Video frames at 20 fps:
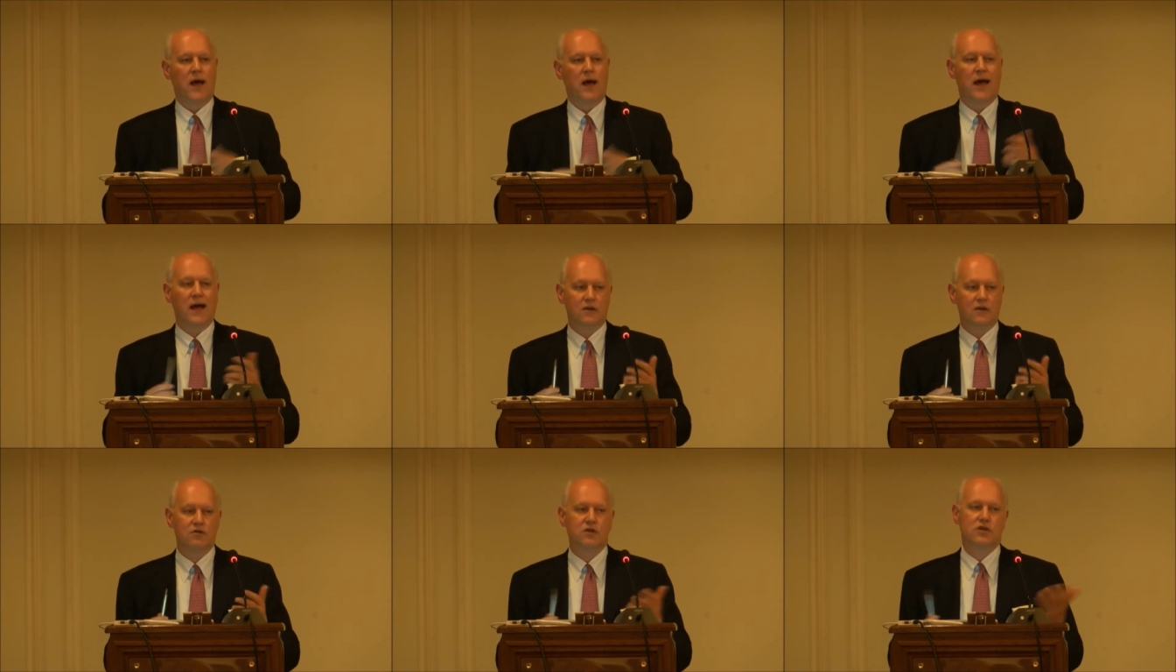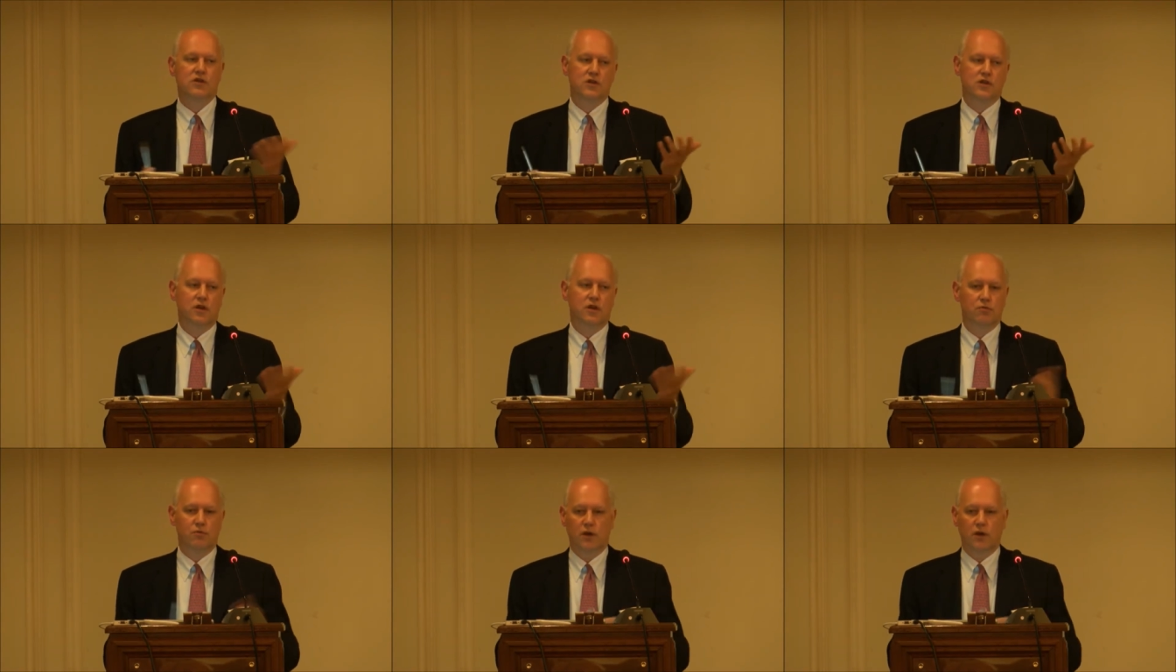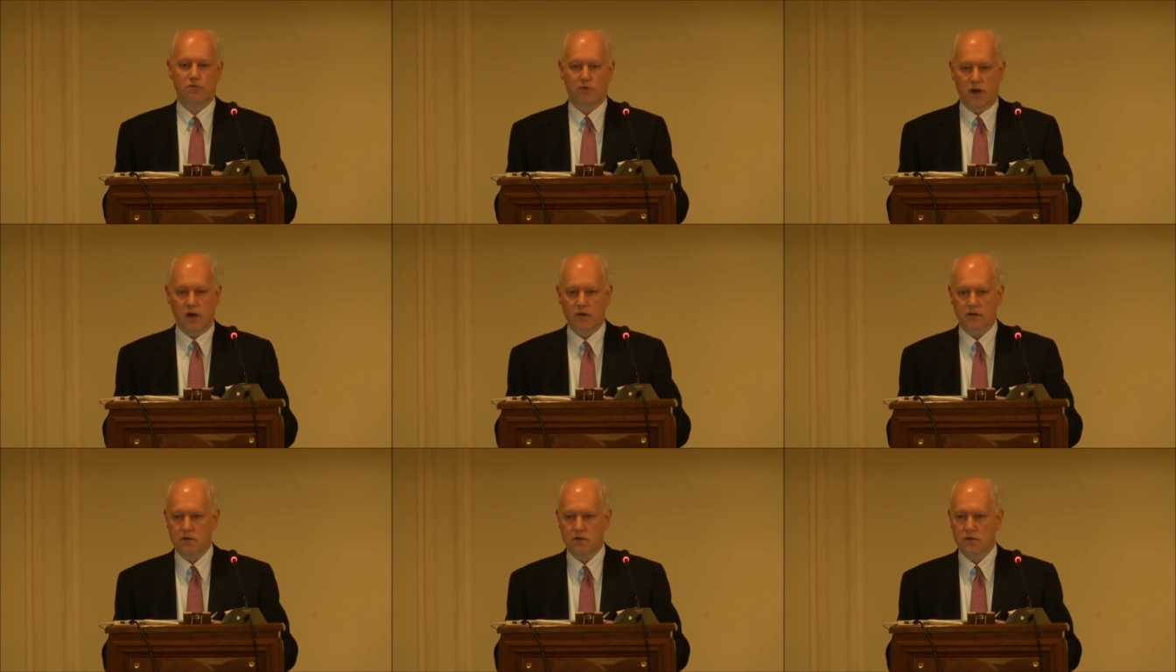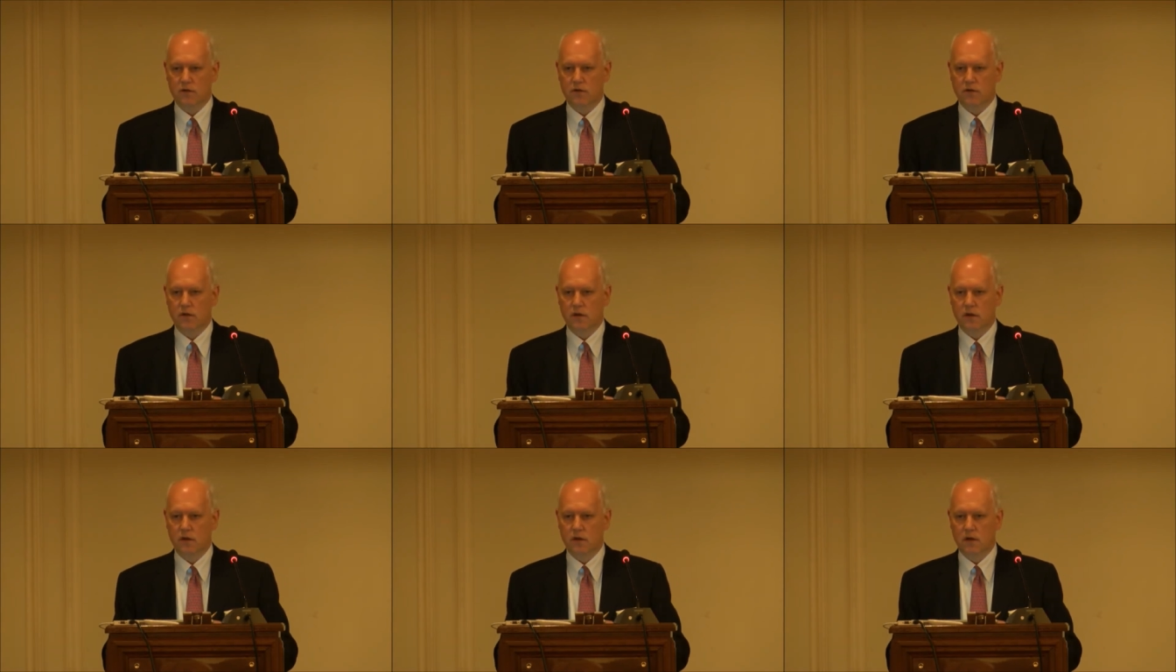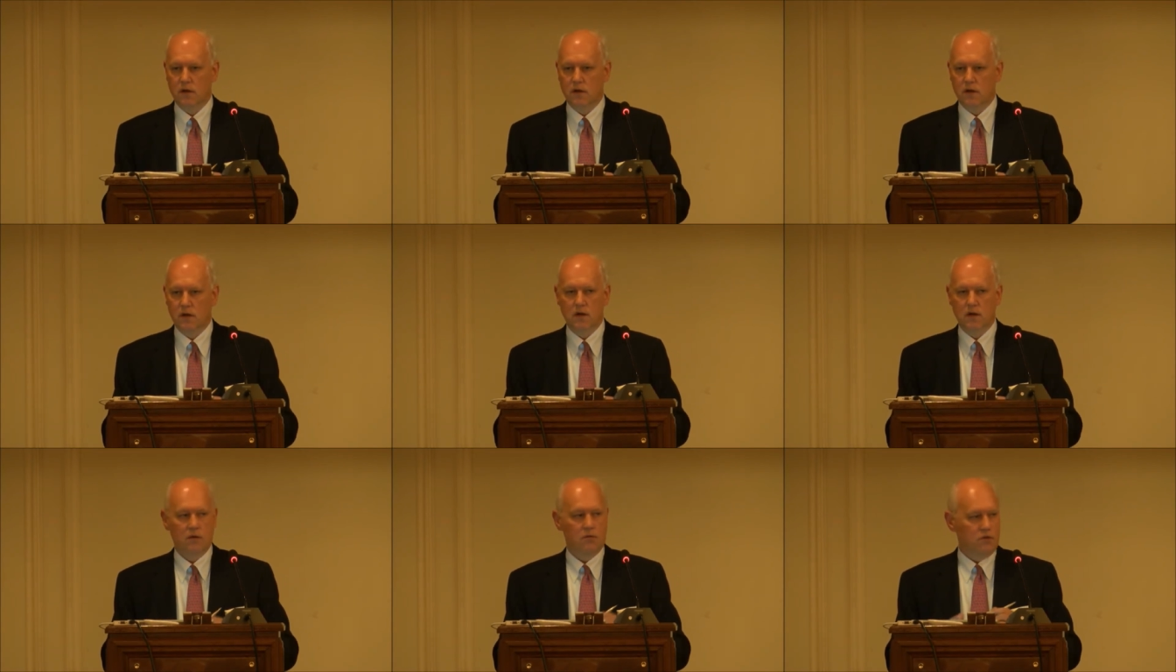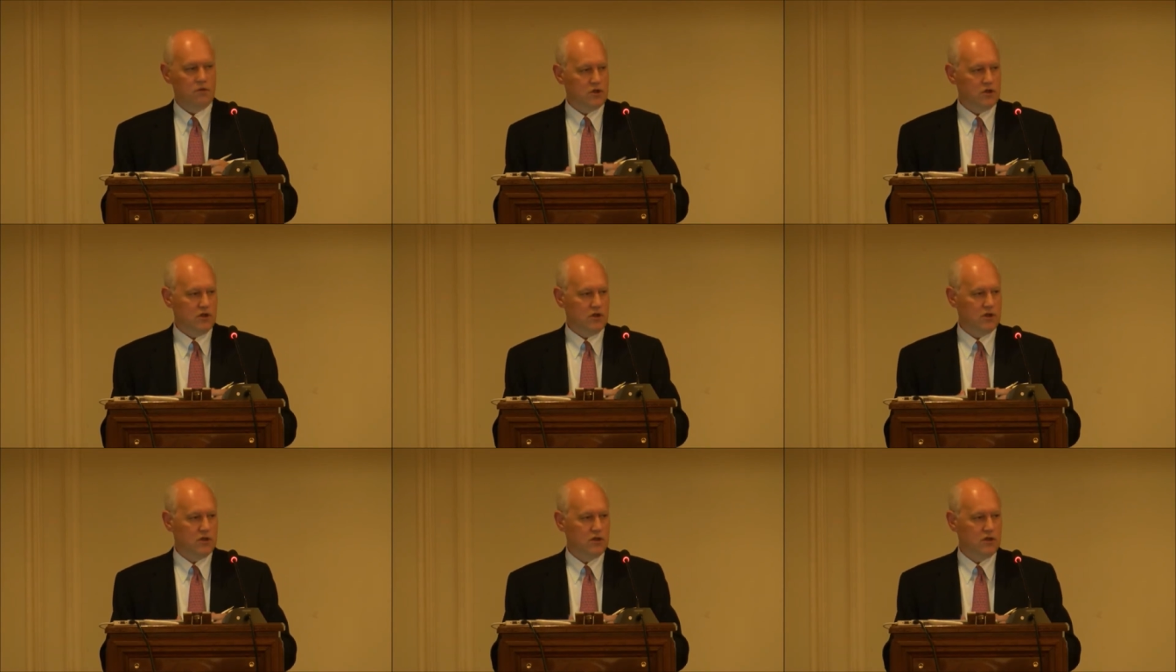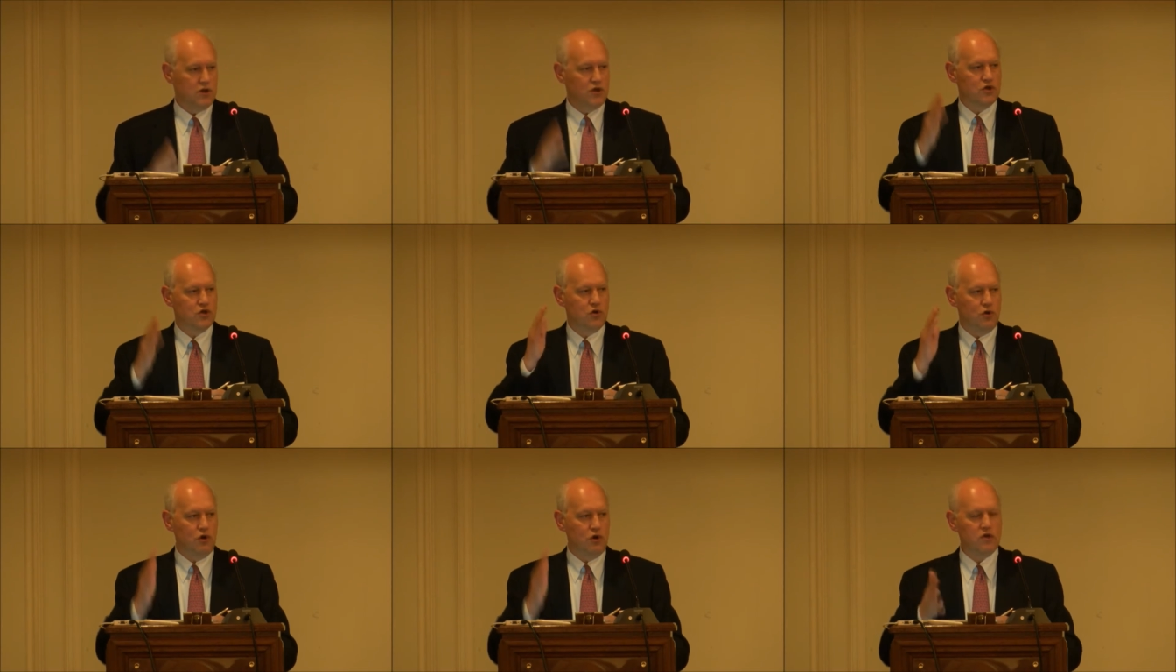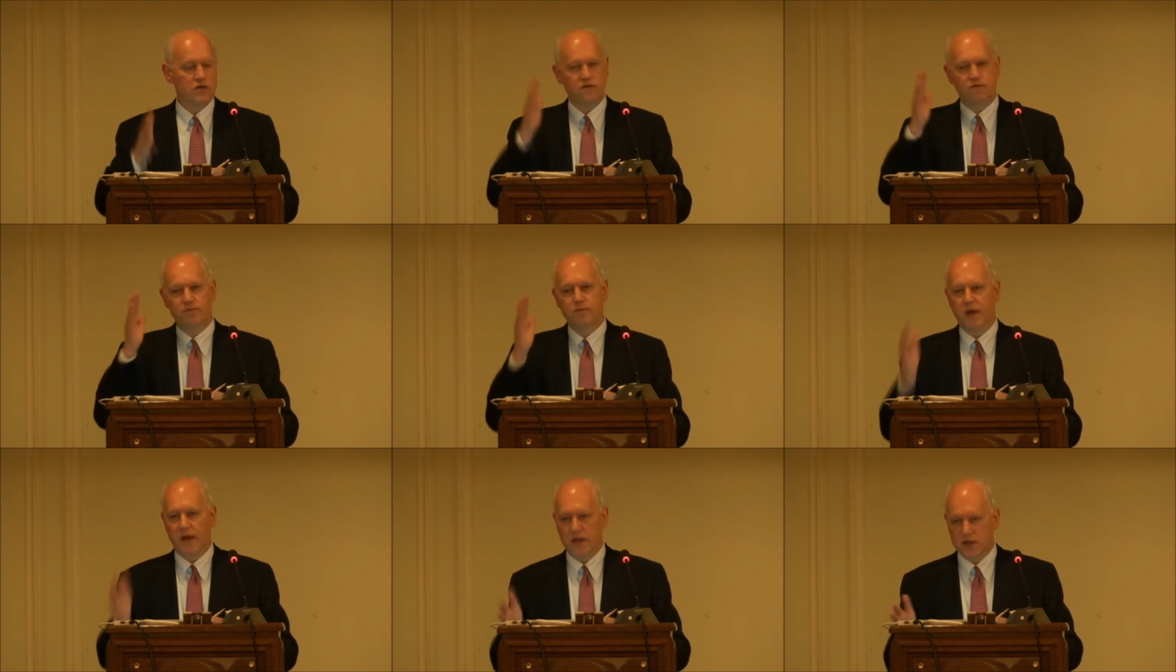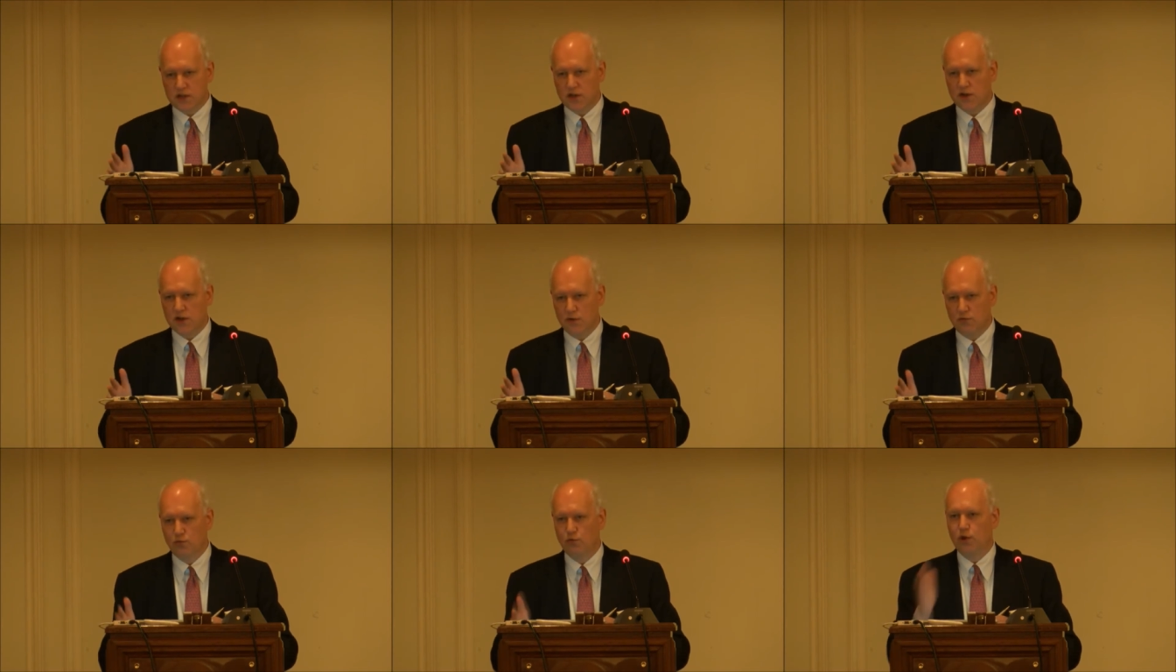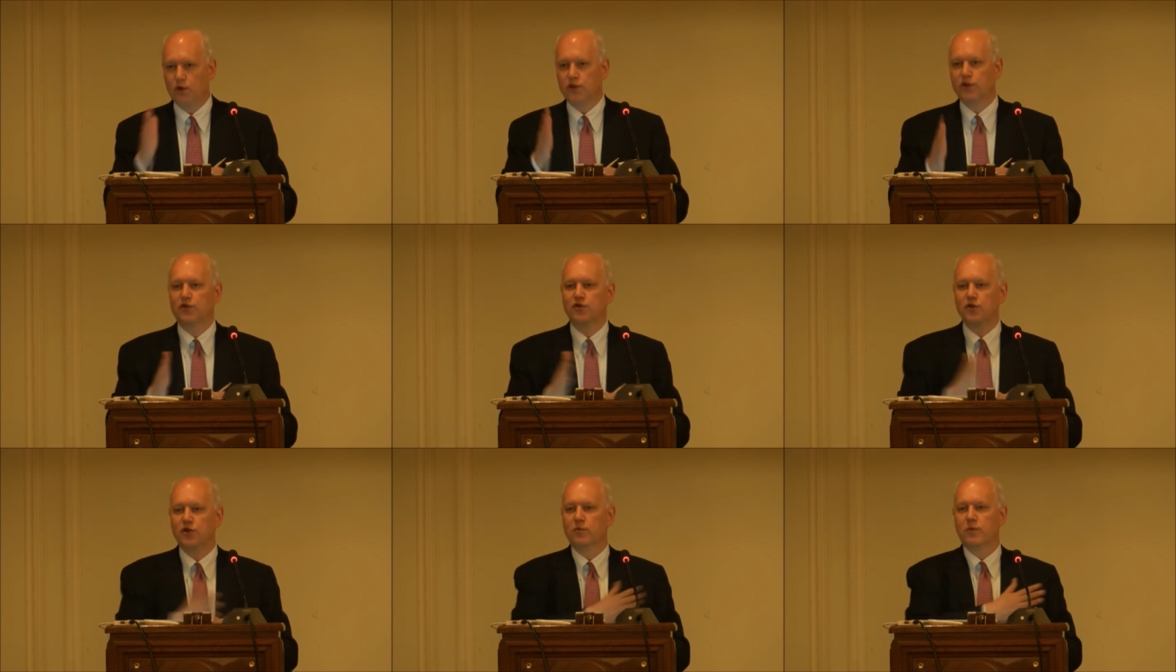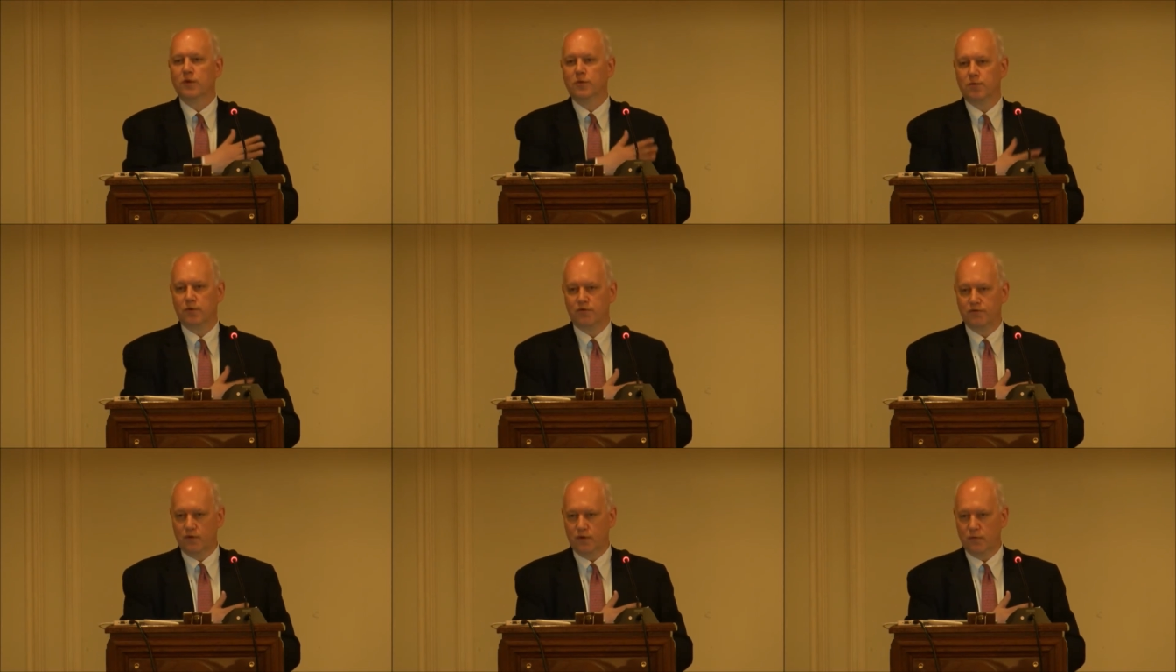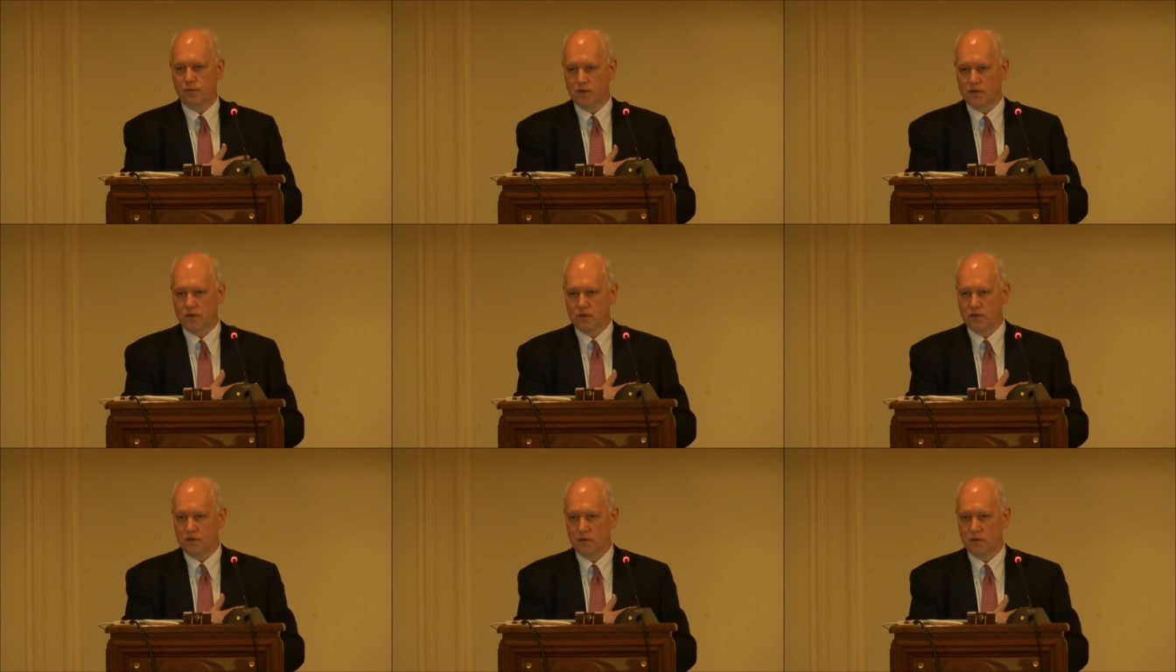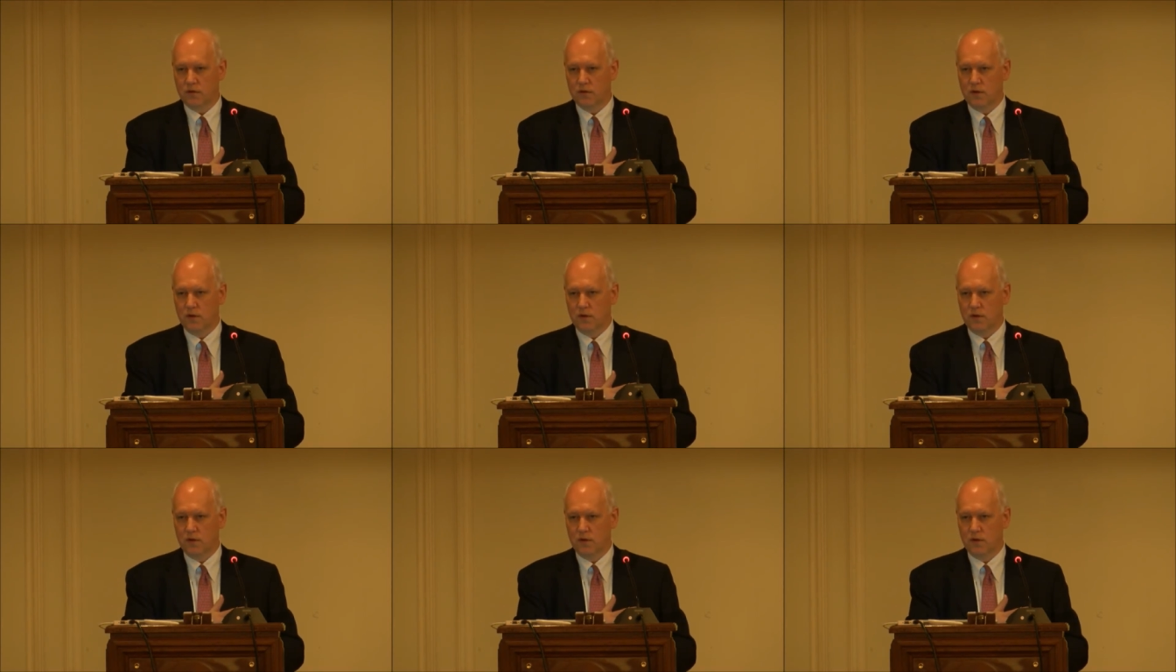Actually, it's the other way around which is the choice of measure will determine performance.